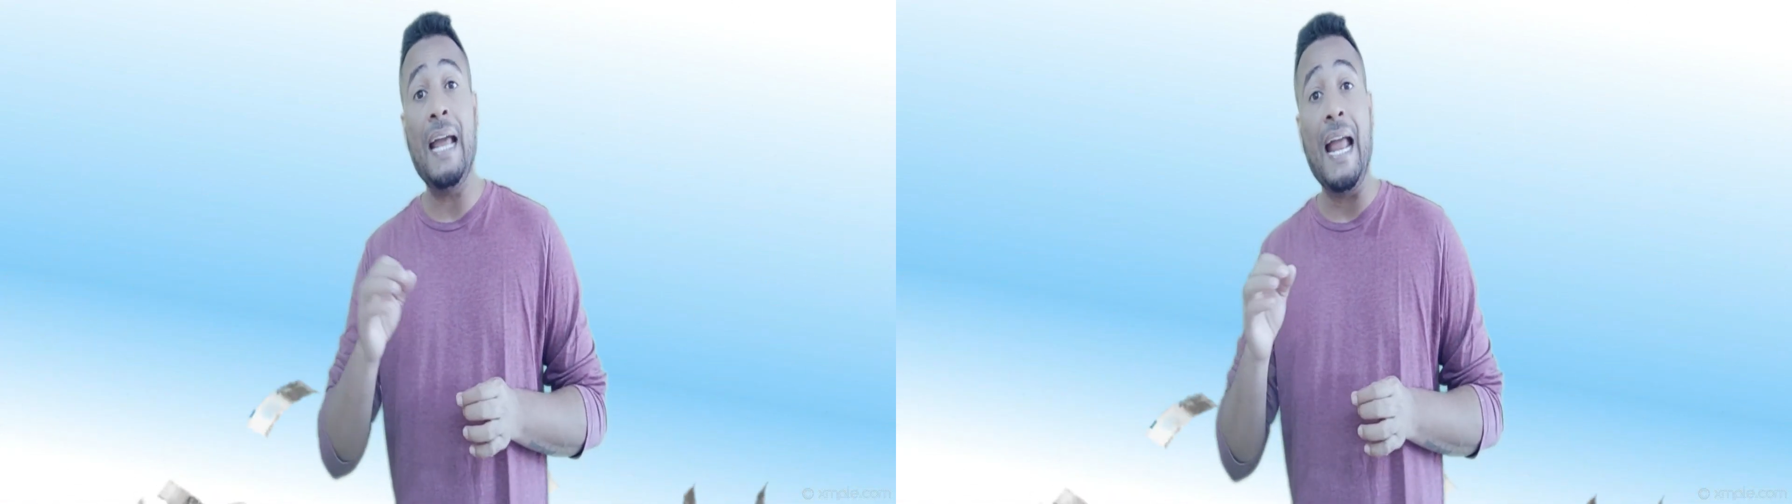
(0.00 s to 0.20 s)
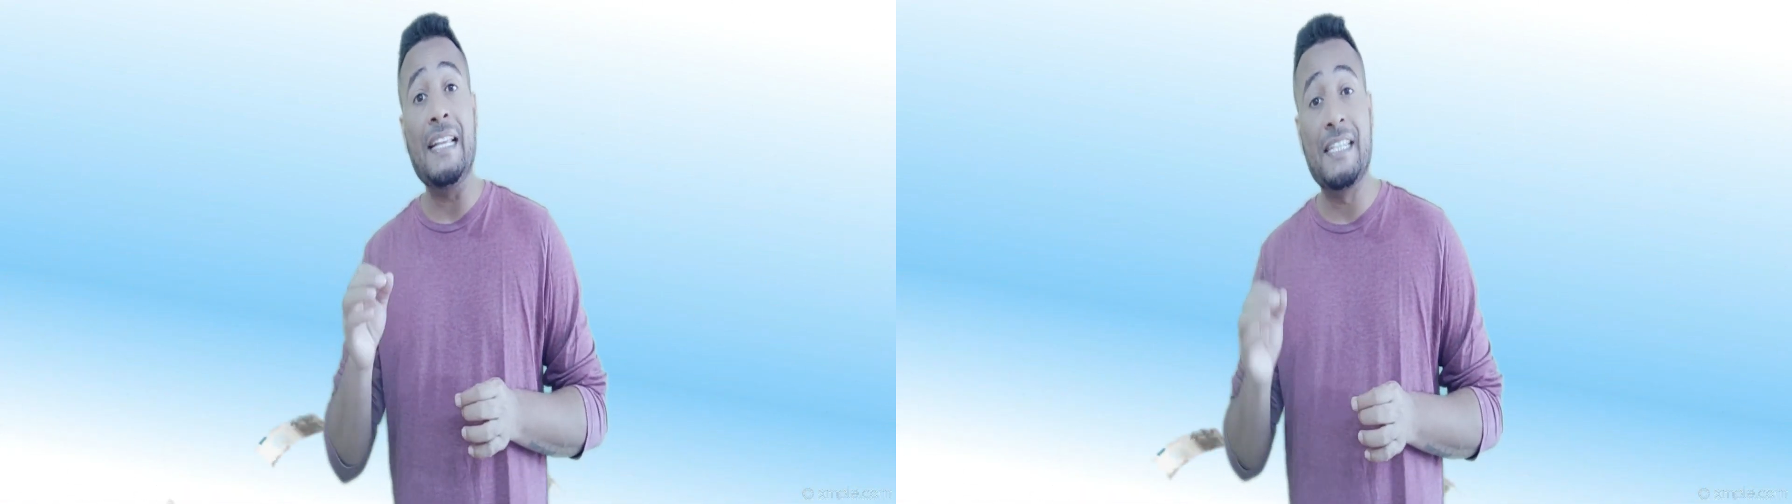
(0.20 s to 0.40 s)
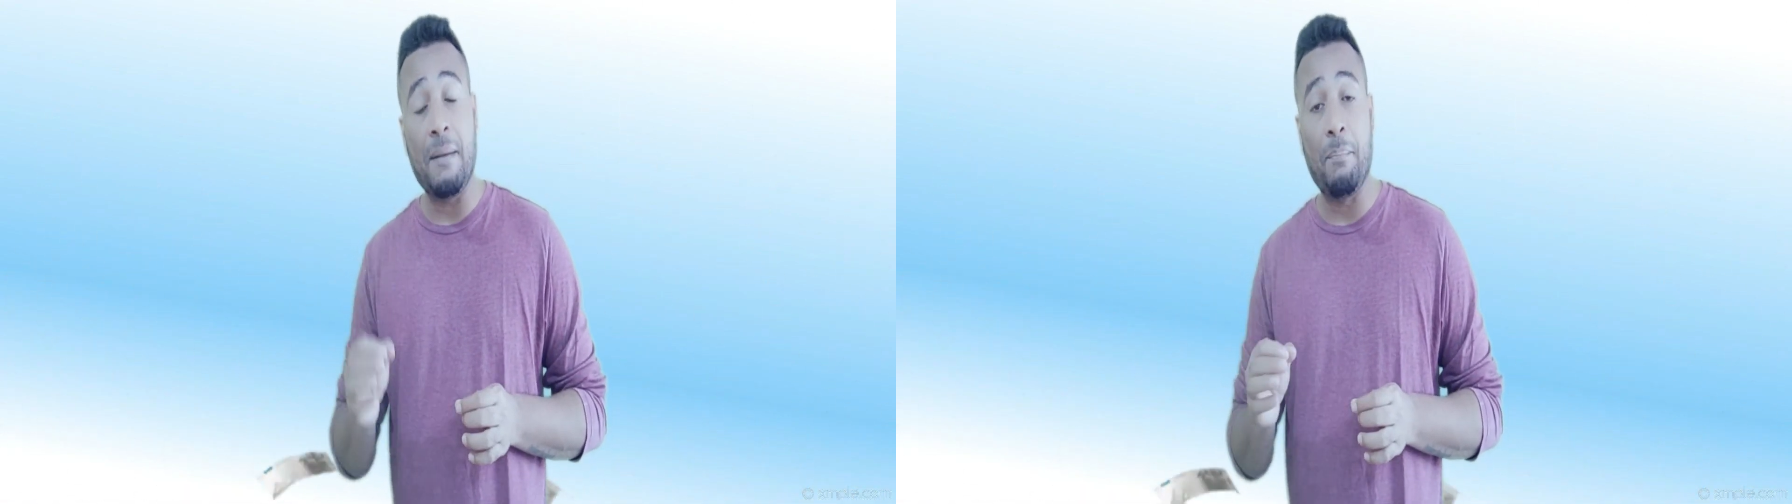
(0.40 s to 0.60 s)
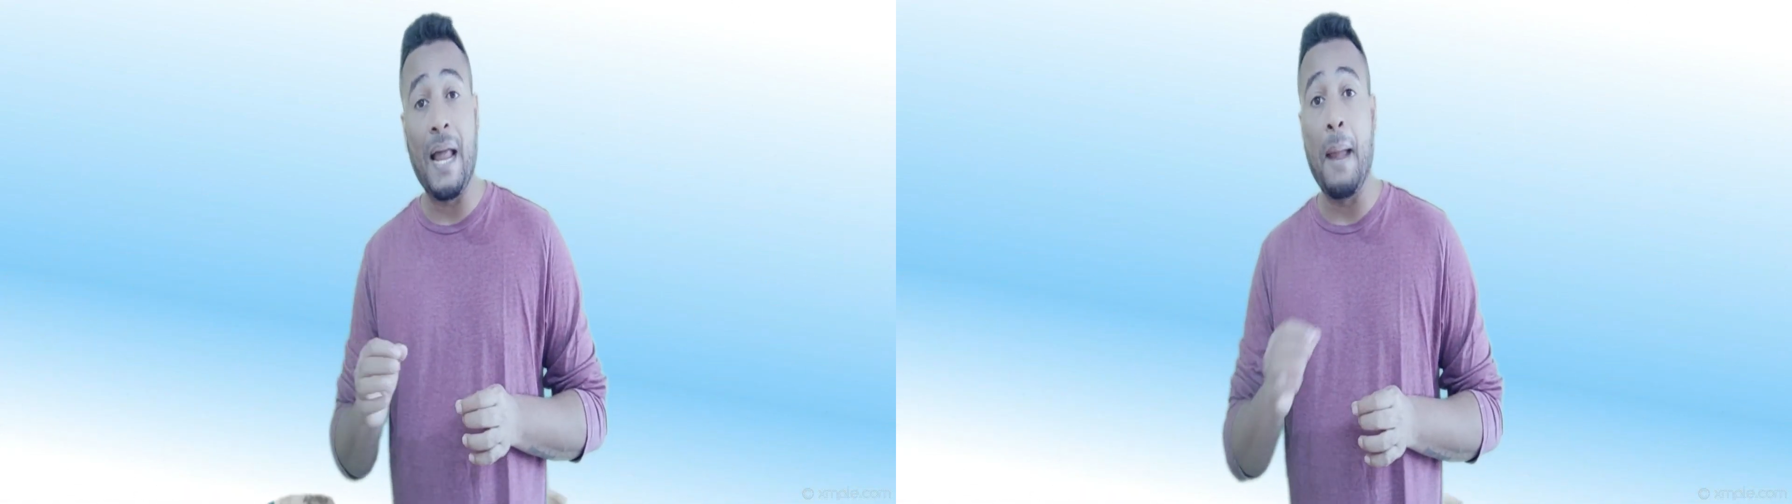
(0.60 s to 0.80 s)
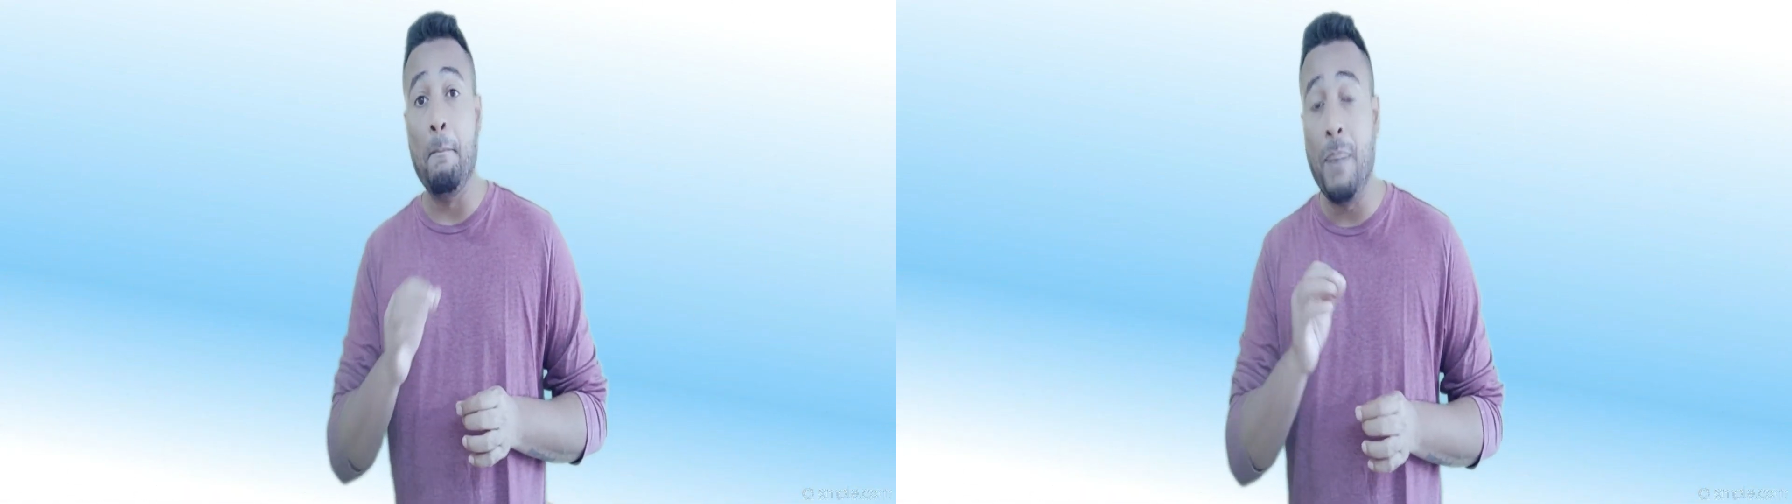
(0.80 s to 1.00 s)
and
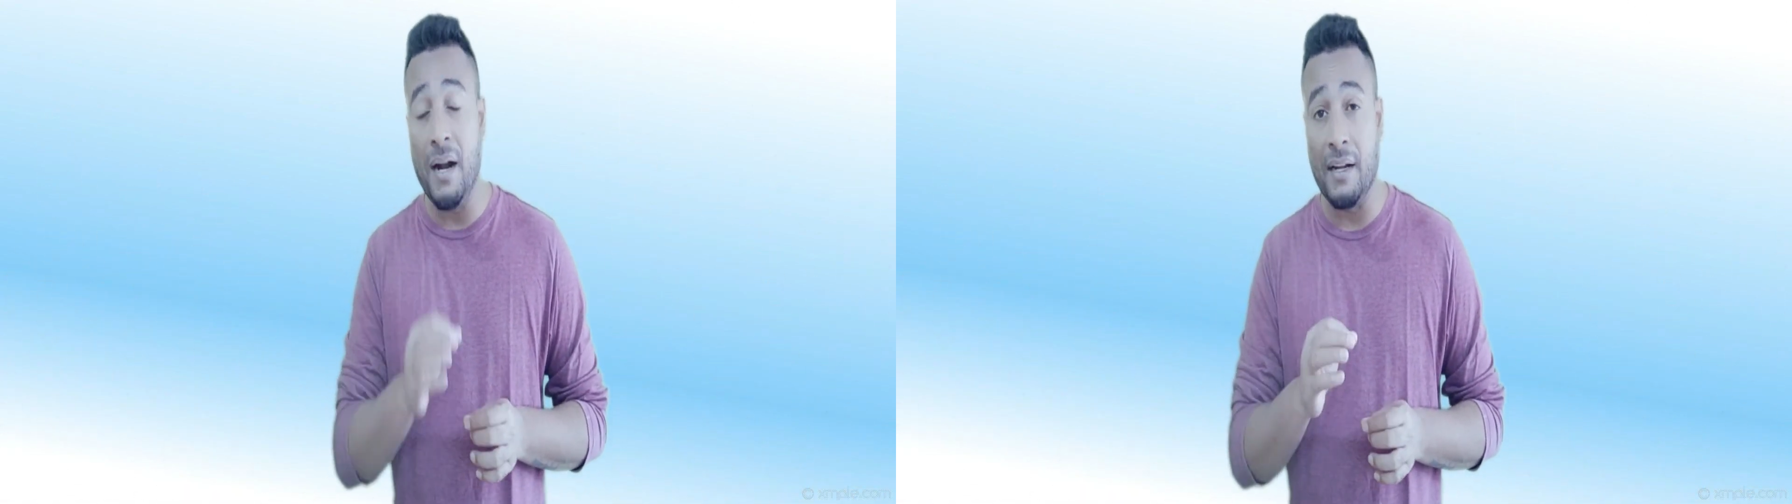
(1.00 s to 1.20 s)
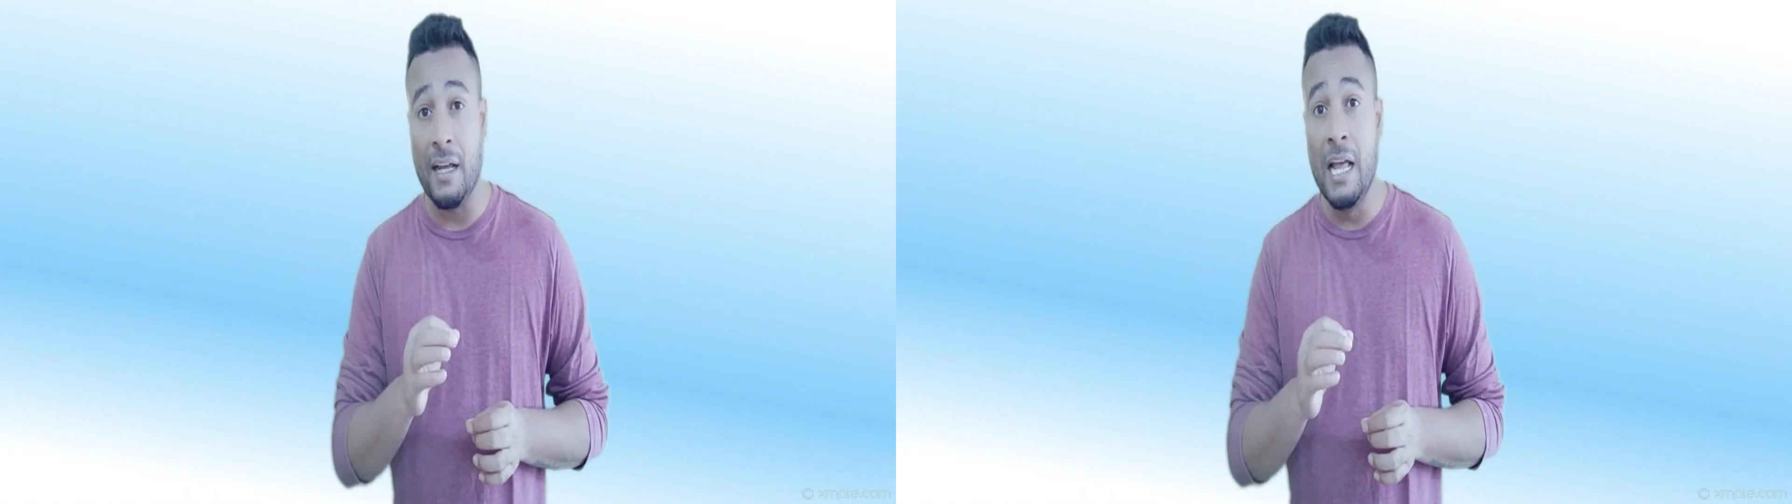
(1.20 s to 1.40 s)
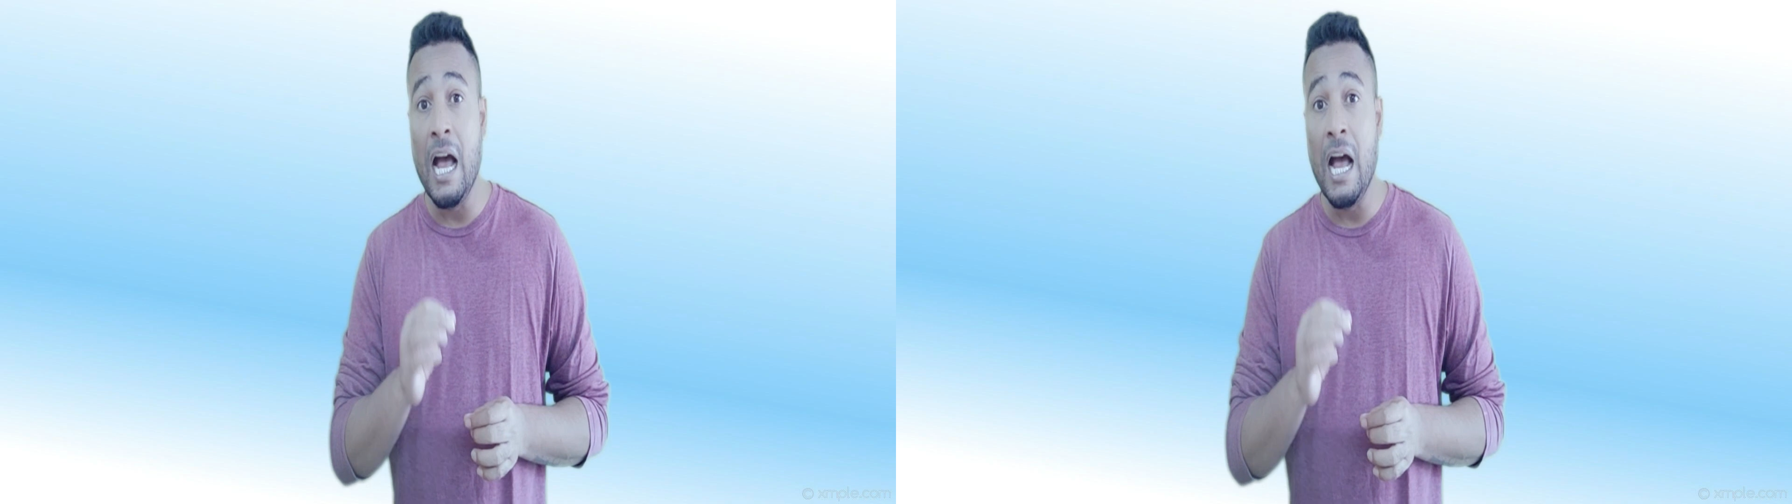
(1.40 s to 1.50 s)
supply, but